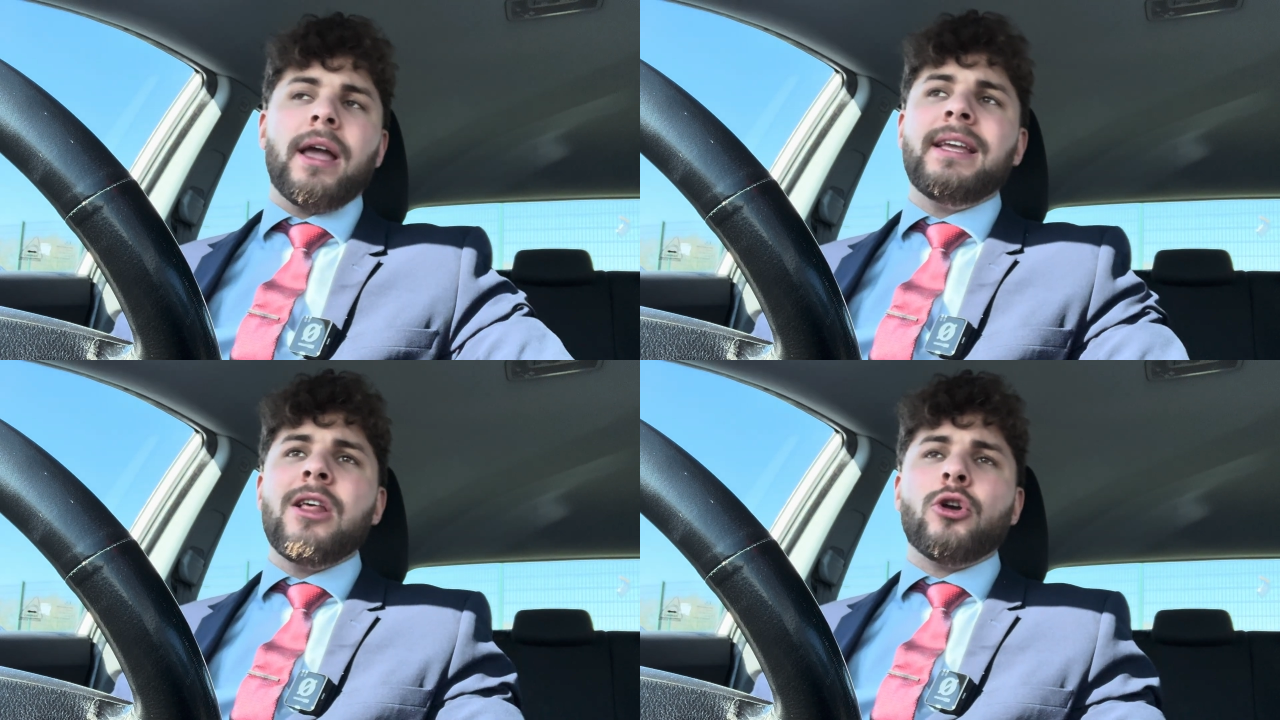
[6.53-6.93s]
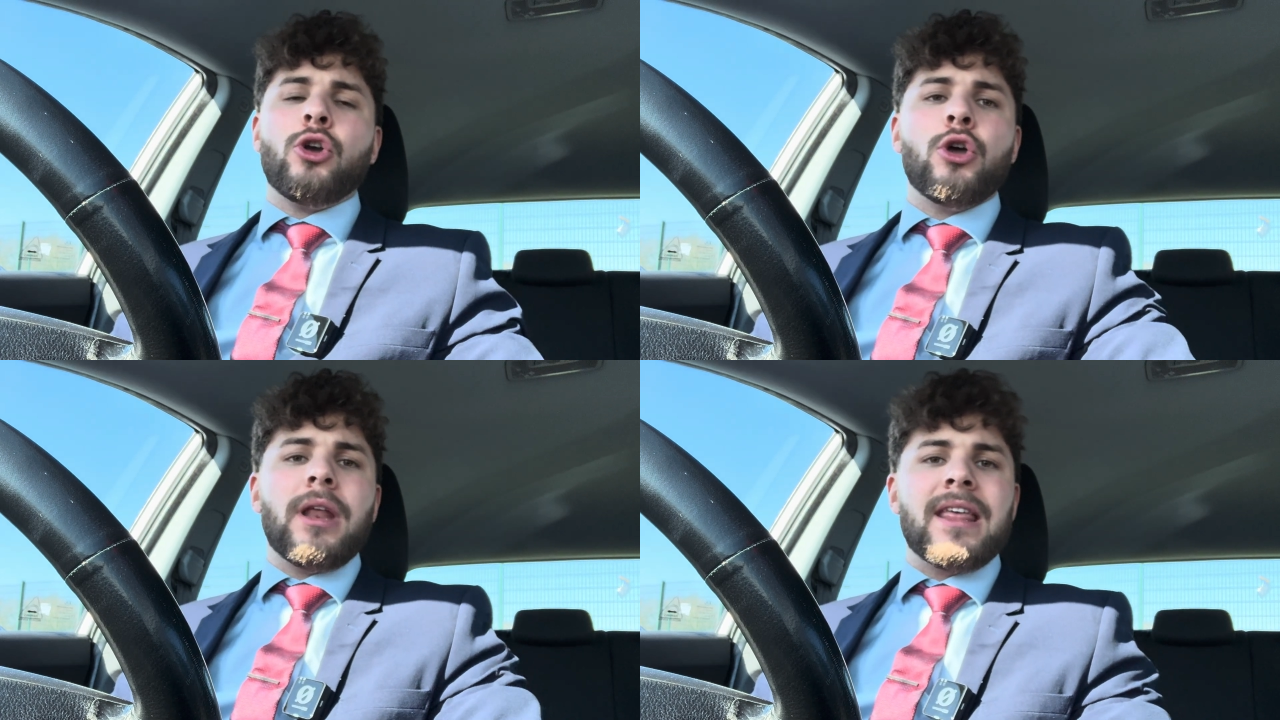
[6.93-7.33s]
He looked
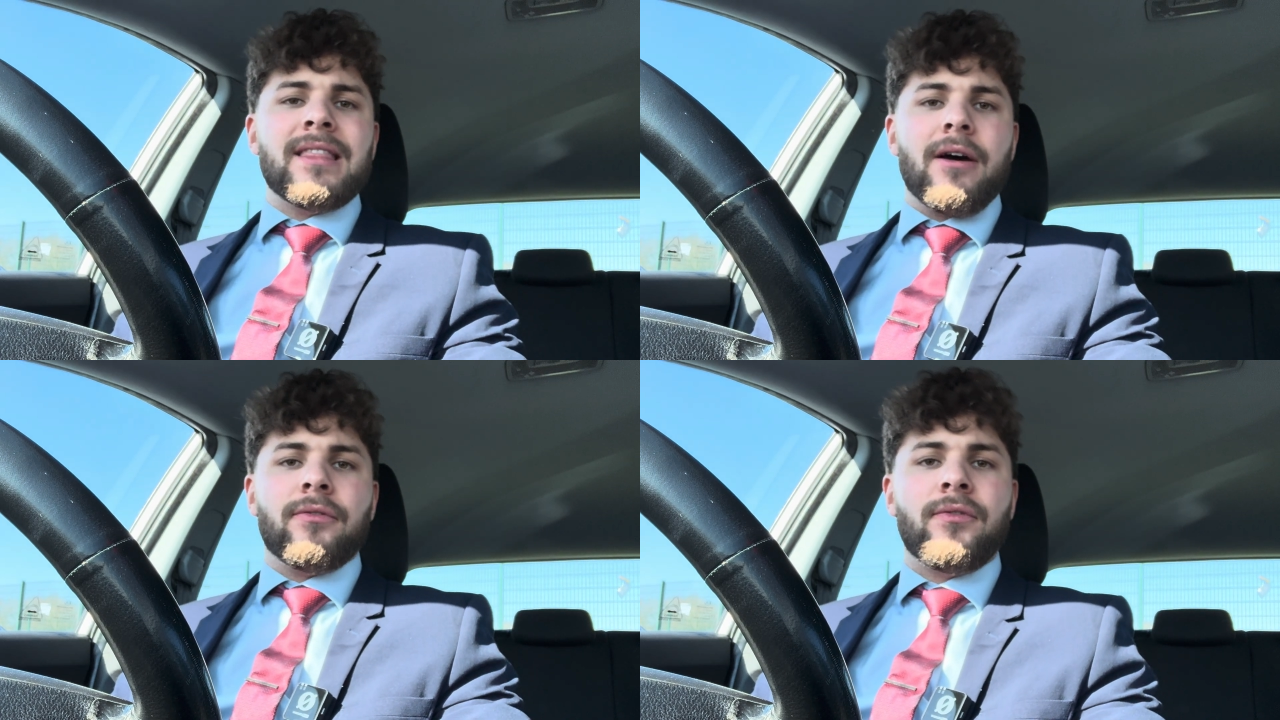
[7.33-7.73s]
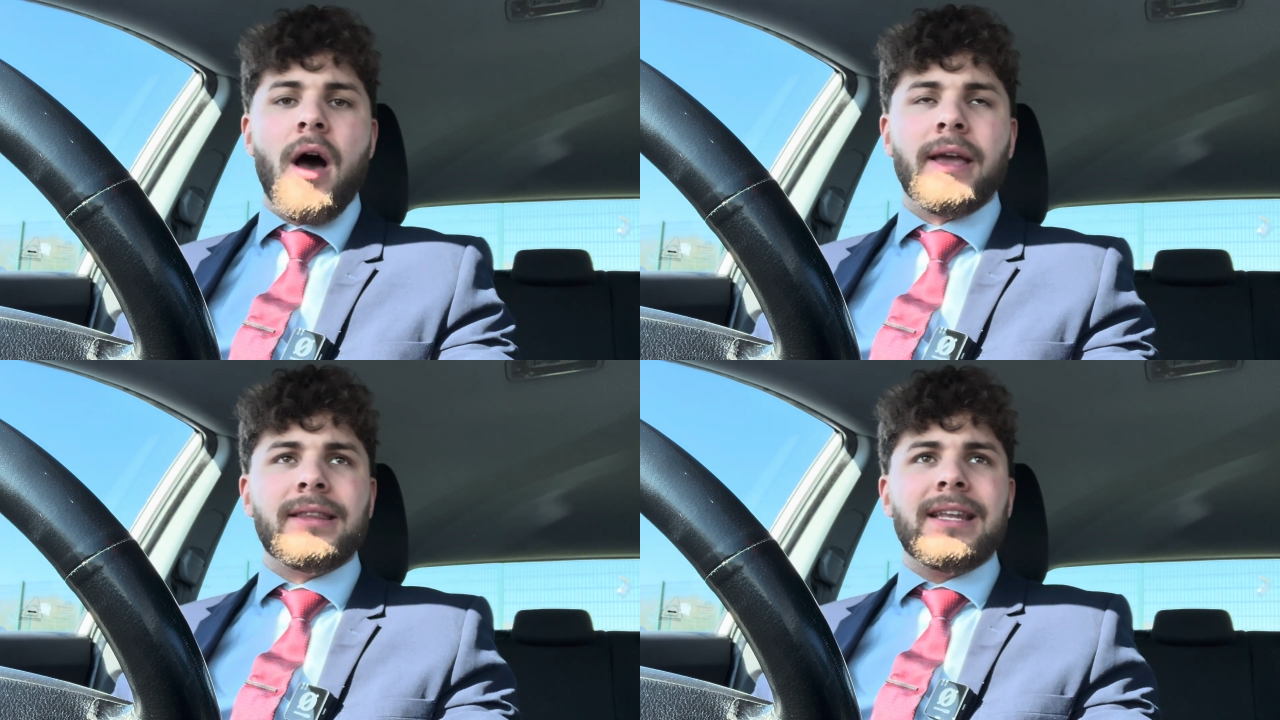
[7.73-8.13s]
good in that
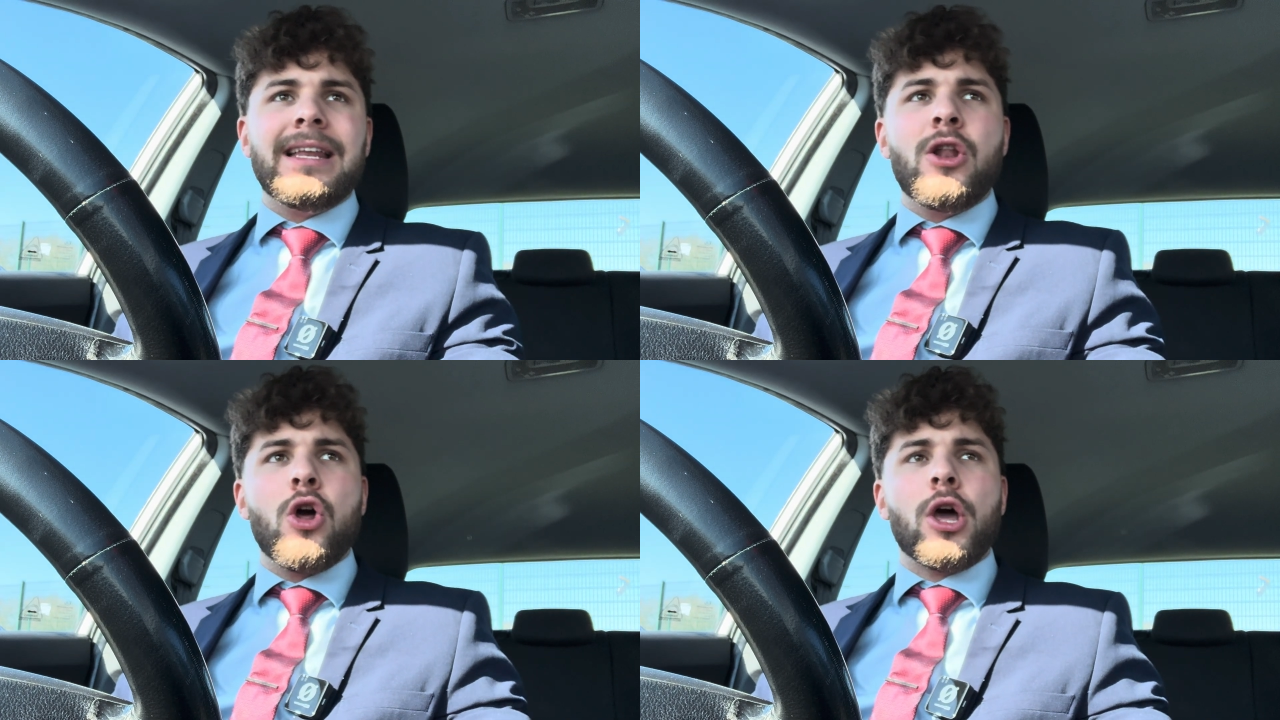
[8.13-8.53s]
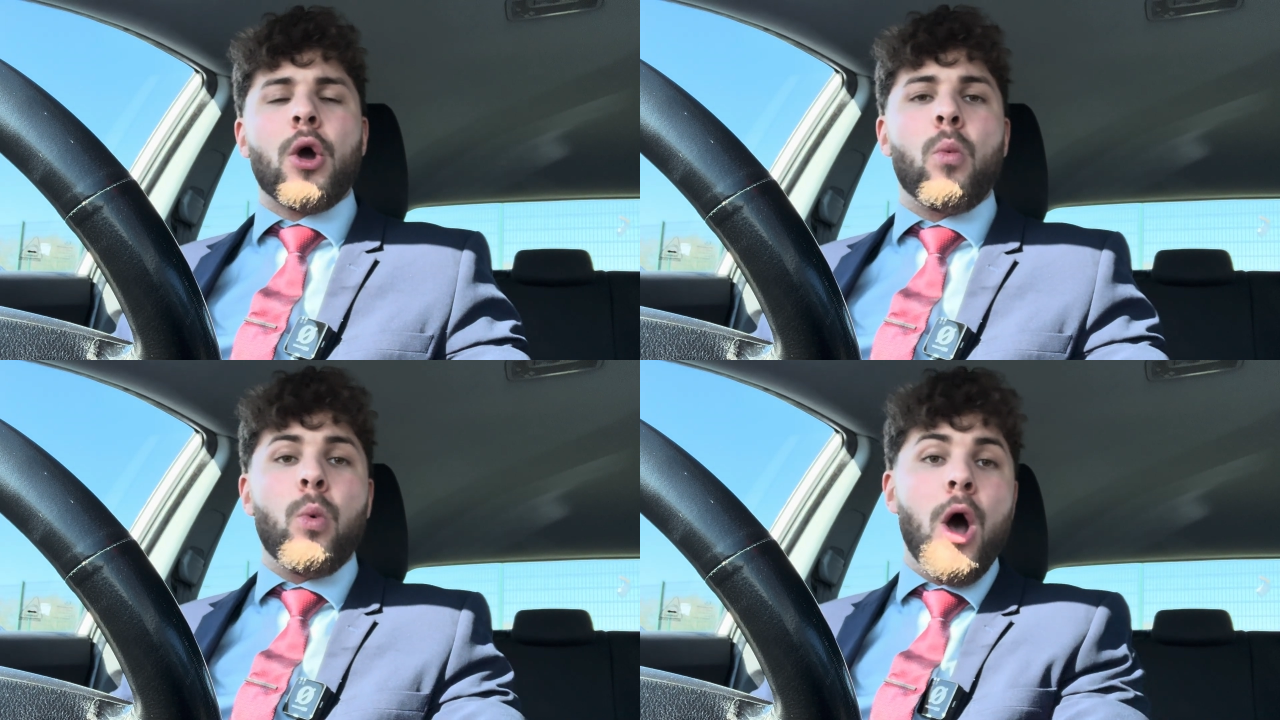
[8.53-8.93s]
fight. Did he look like a
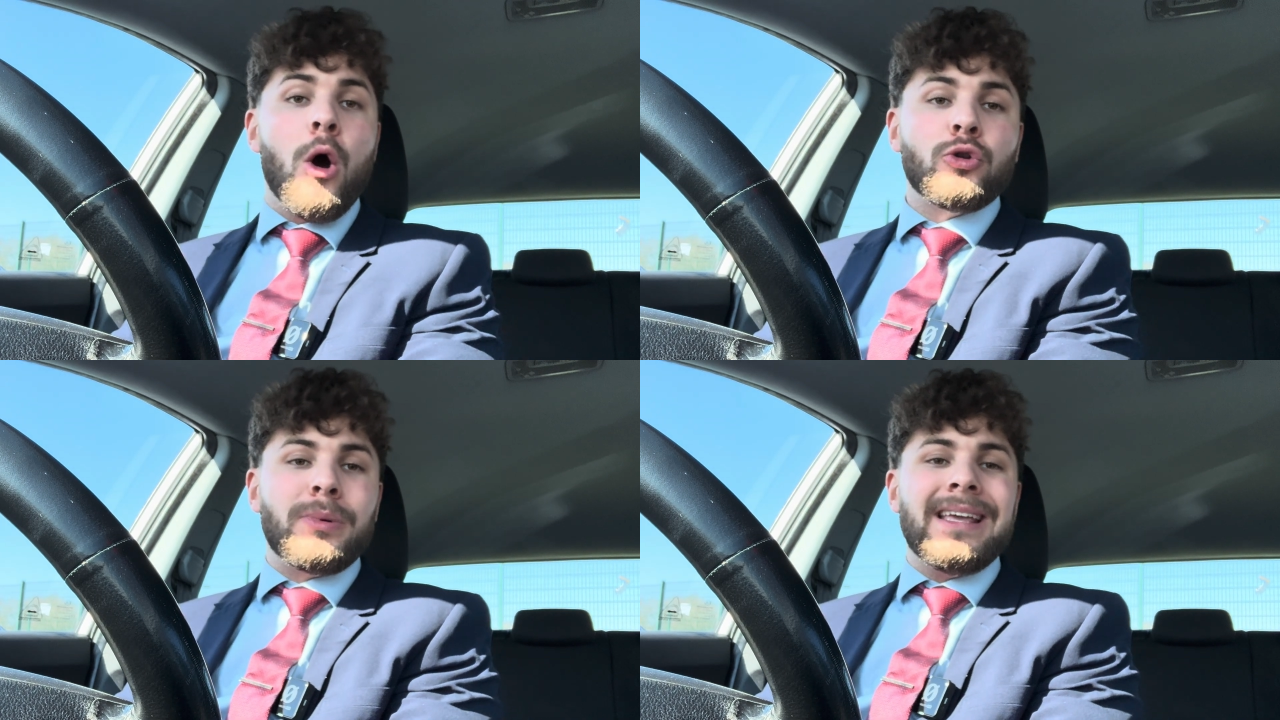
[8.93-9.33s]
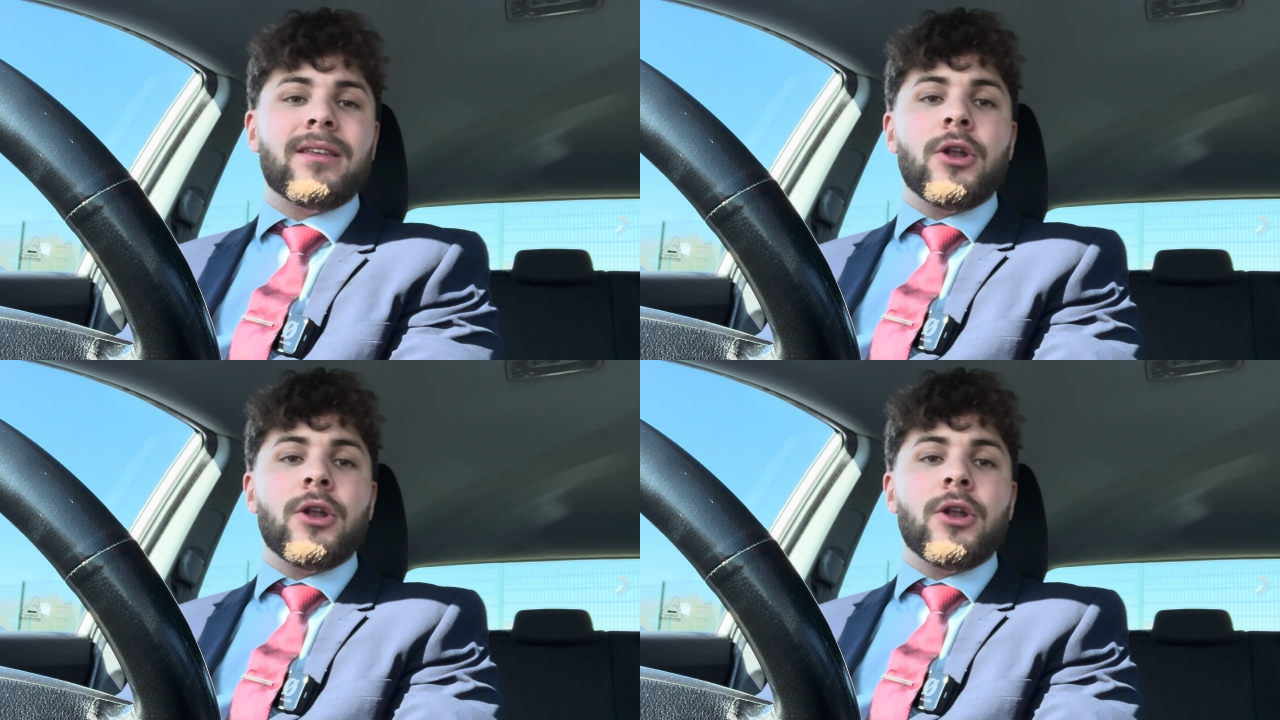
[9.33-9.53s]
world beater?